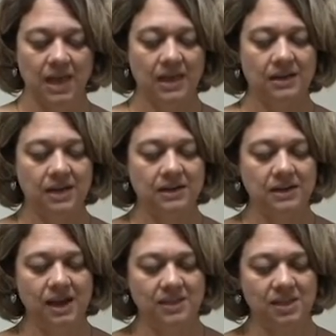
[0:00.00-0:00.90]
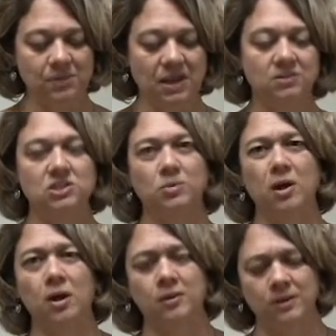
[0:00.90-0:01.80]
At 99, they began to
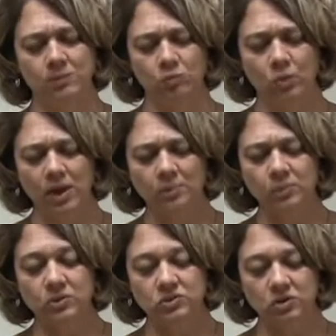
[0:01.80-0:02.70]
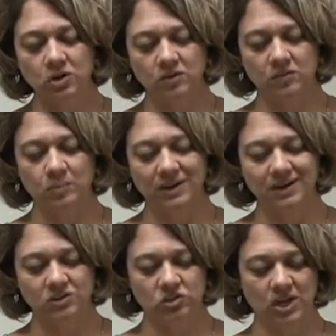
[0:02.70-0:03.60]
call him well-preserved, but
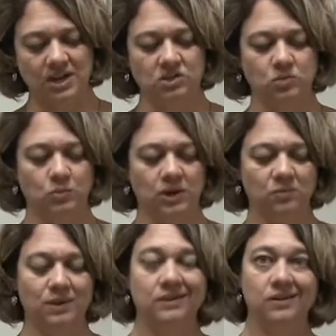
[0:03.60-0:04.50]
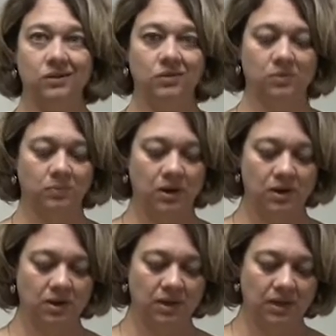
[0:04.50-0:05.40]
unchanged would have been nearer the
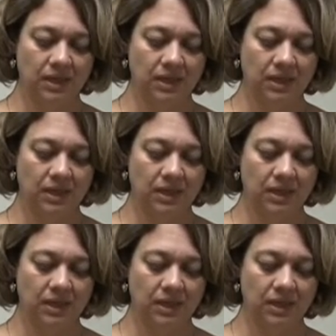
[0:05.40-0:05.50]
mark.